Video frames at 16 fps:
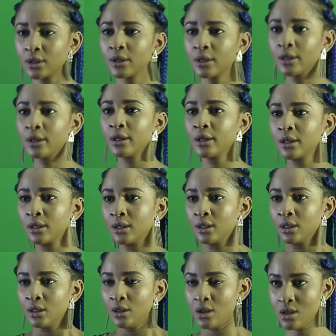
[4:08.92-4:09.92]
in you and they want to
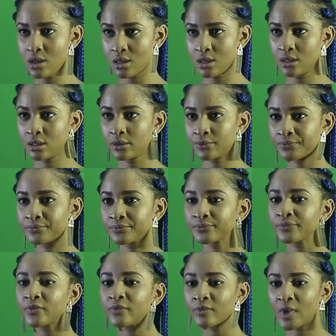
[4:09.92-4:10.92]
see what you can do.
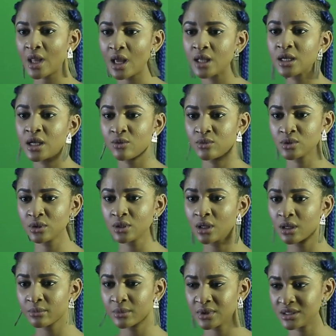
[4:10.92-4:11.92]
So you have to
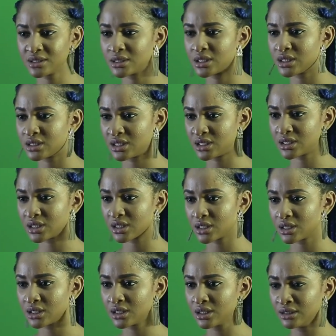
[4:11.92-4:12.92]
be versatile.
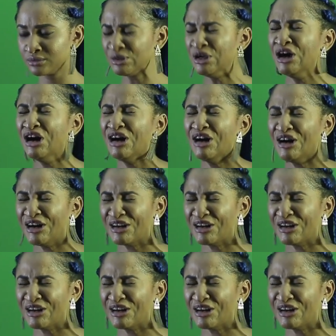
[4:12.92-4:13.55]
You have to listen to